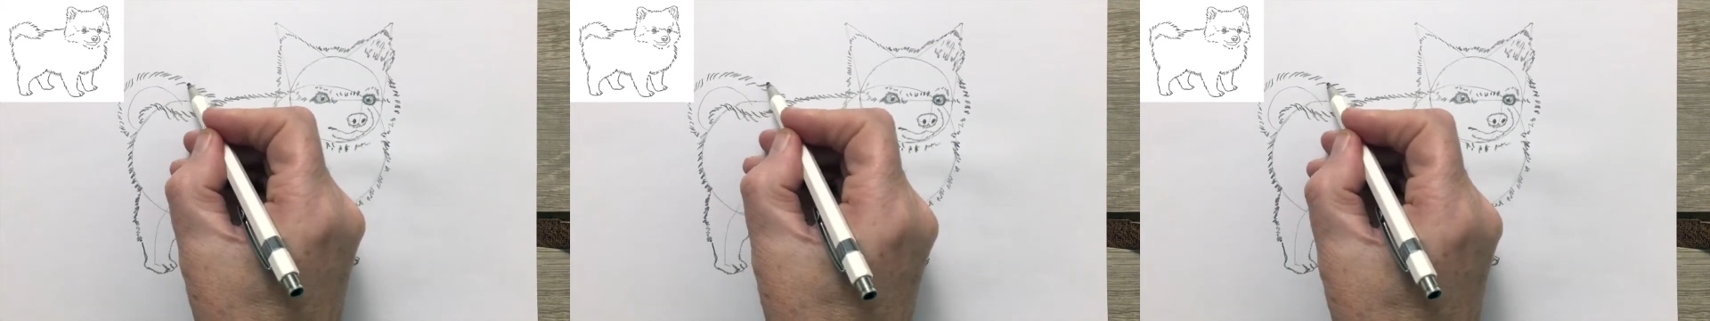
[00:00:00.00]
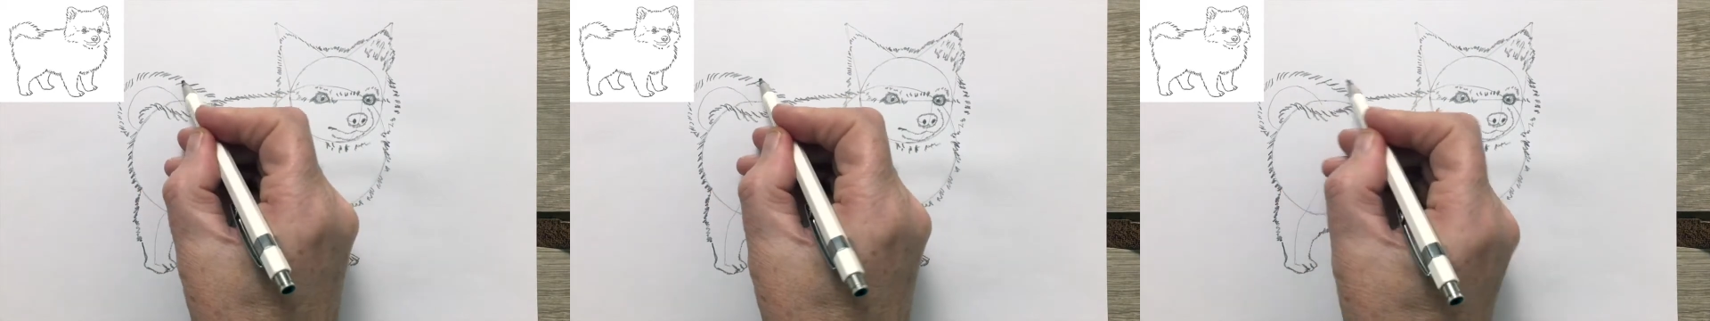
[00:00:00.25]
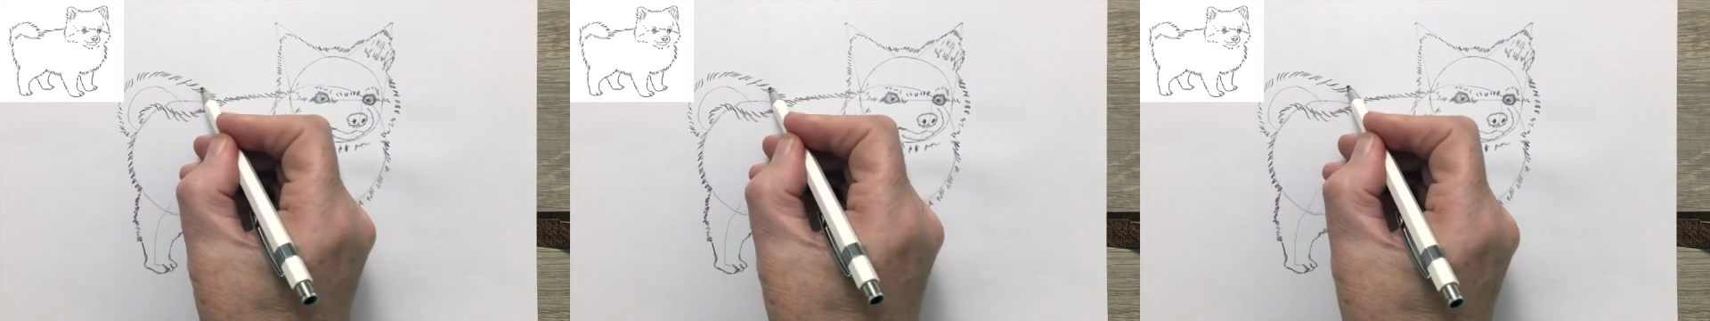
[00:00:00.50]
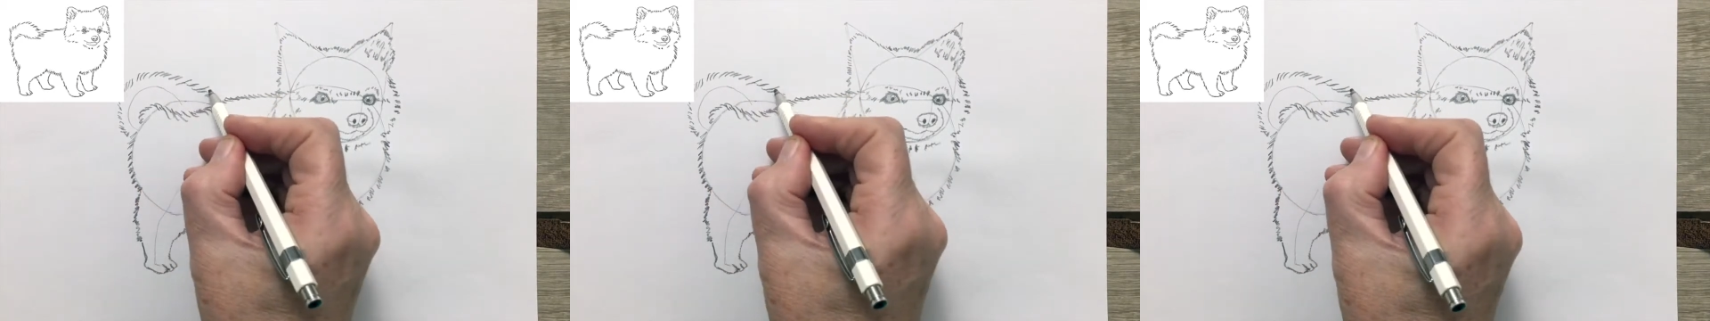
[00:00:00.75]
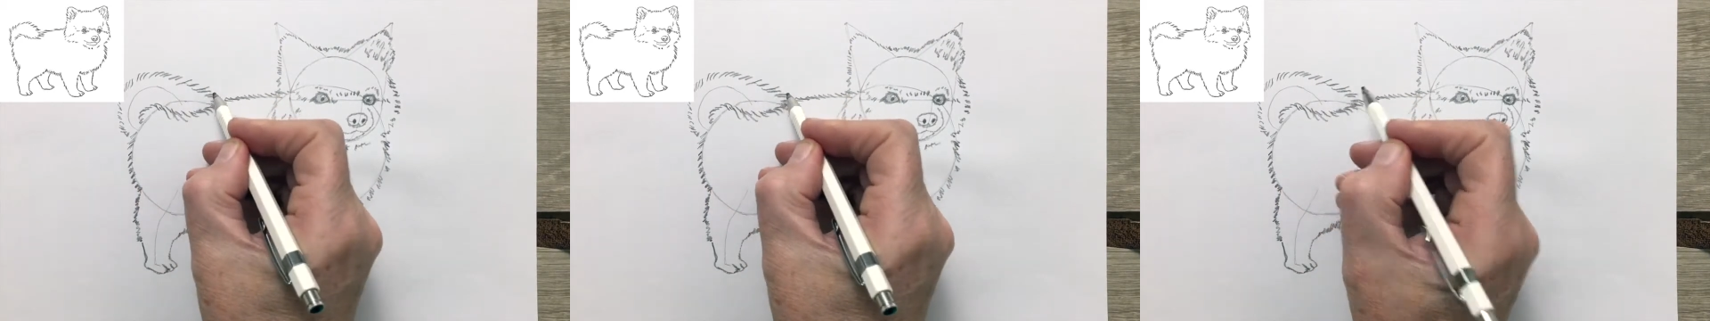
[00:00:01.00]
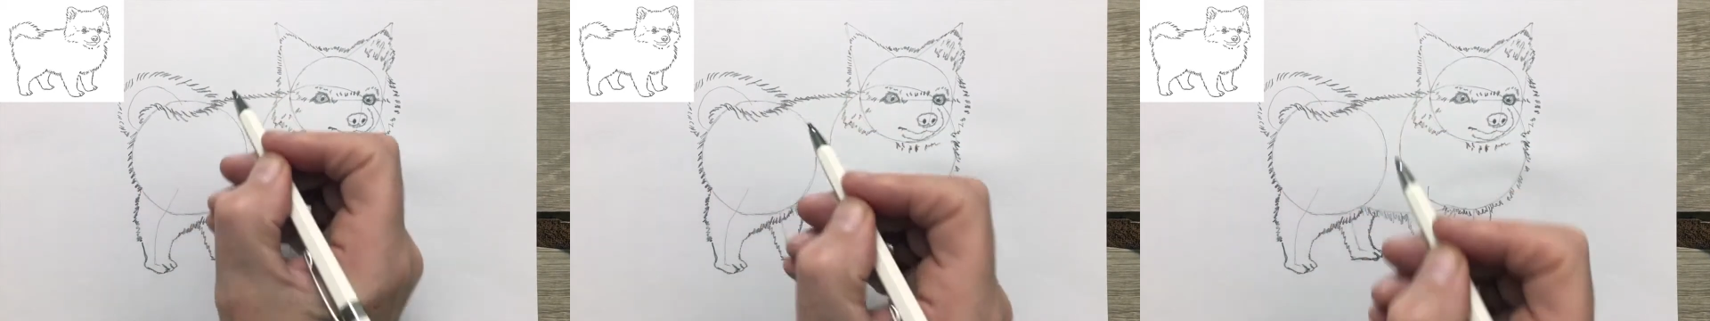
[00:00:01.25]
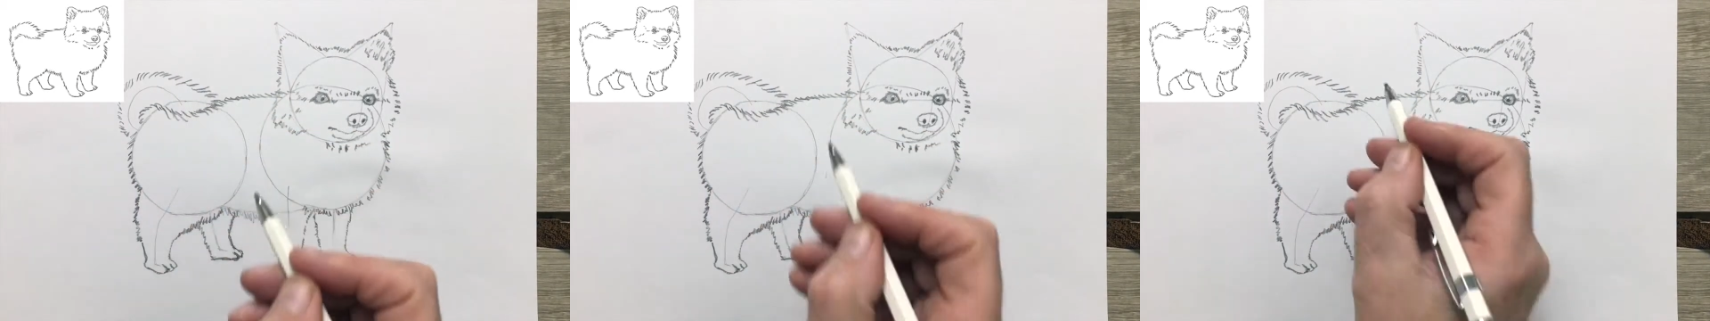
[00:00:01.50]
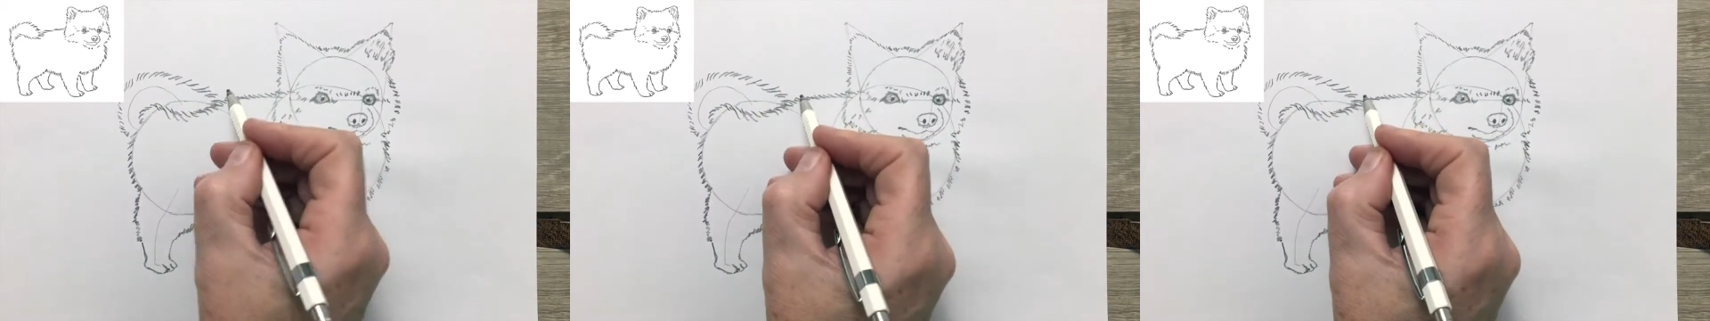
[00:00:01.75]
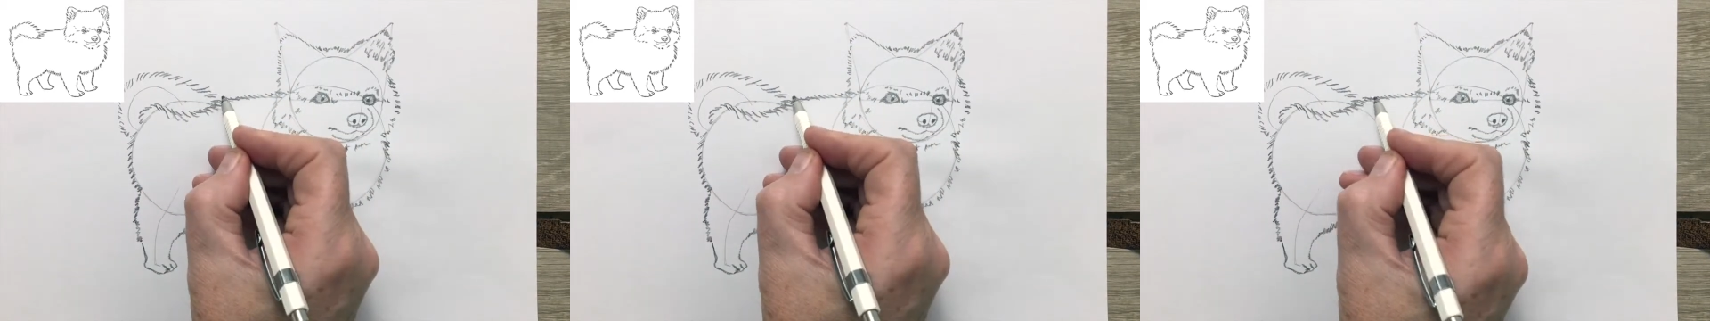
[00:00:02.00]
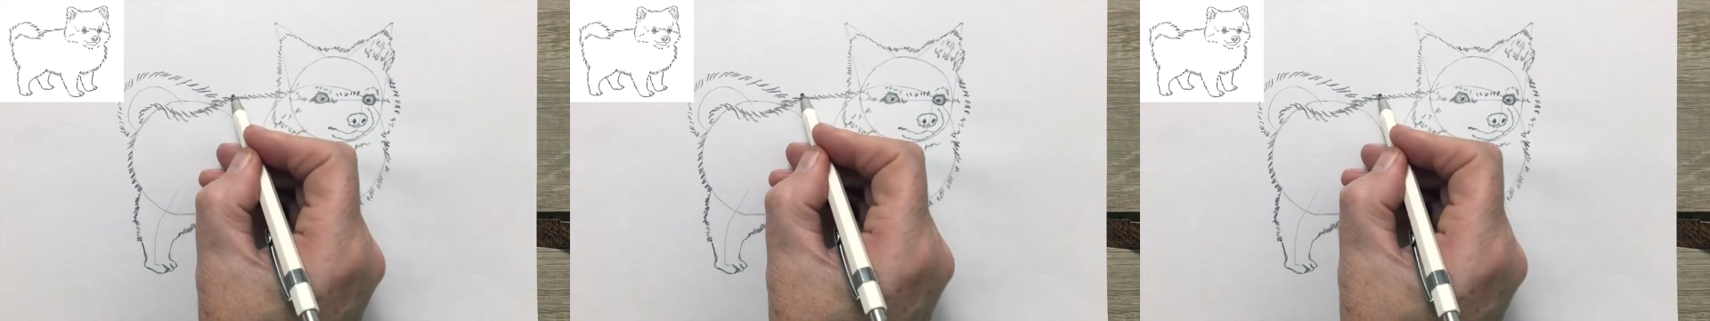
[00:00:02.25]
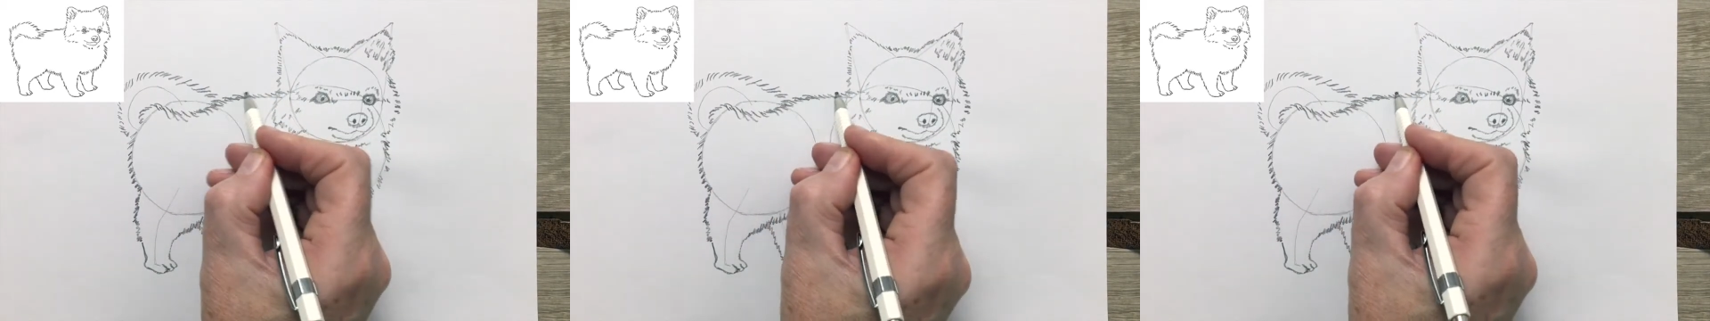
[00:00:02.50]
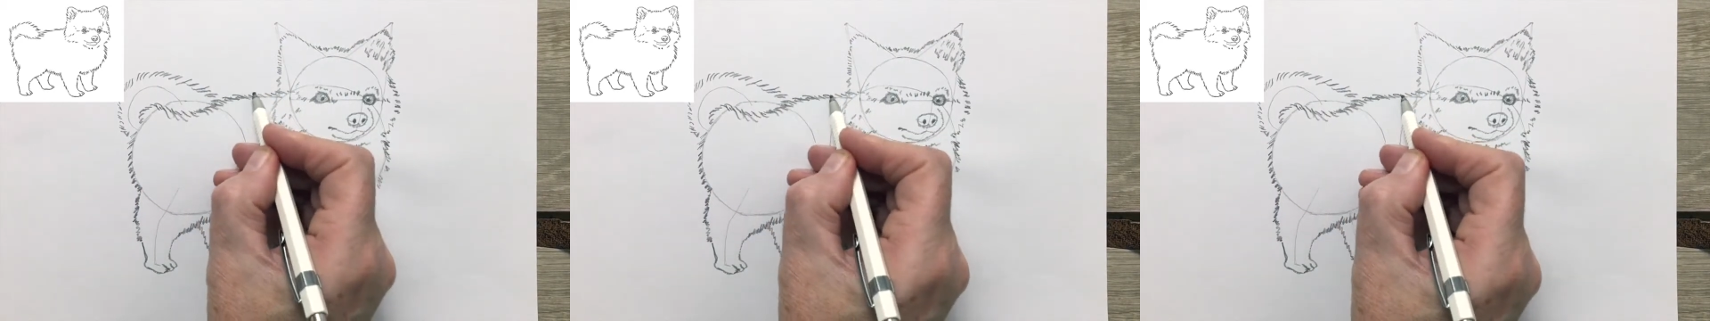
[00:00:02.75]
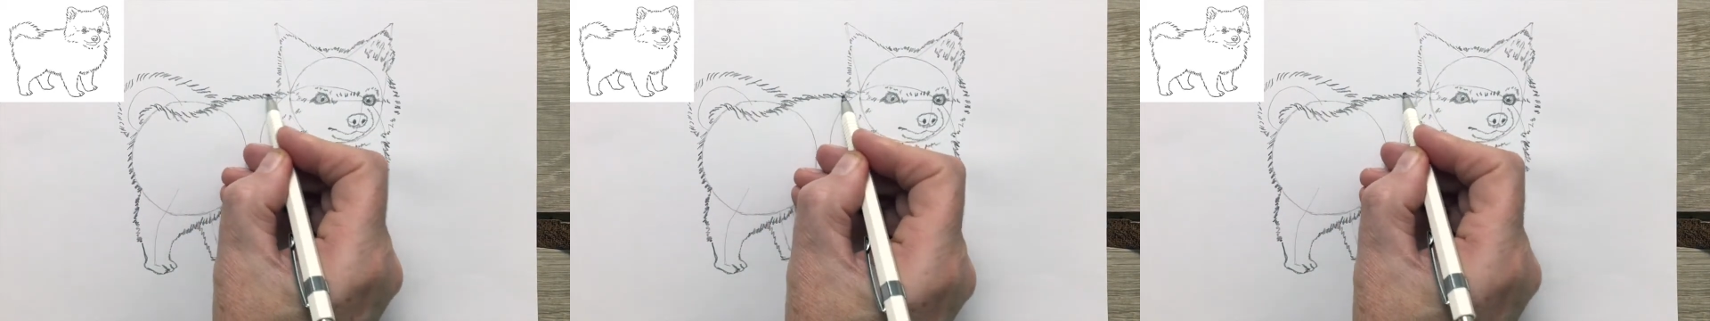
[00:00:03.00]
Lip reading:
(no speaker visible)